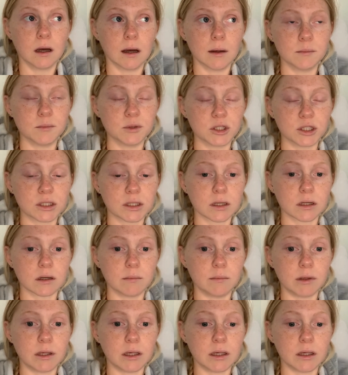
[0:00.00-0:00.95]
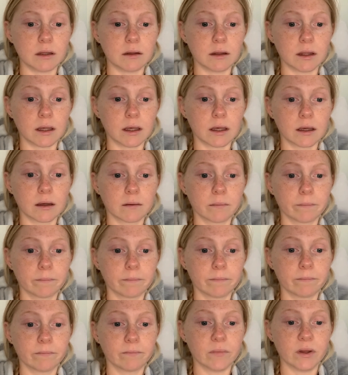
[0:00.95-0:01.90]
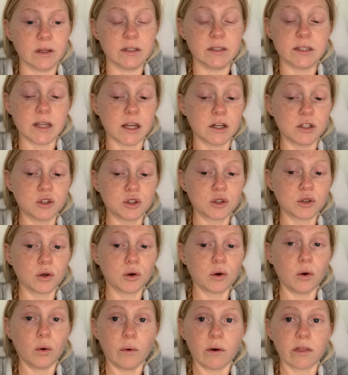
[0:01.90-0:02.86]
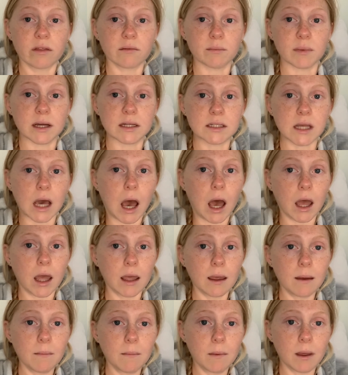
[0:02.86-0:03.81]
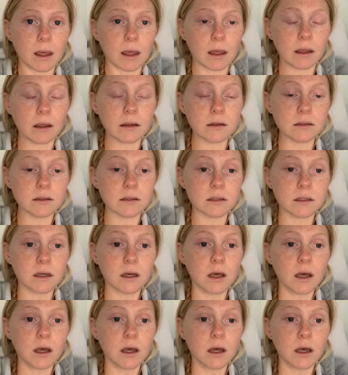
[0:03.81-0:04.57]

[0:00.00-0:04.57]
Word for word: I'm just gonna be like intentional with my time and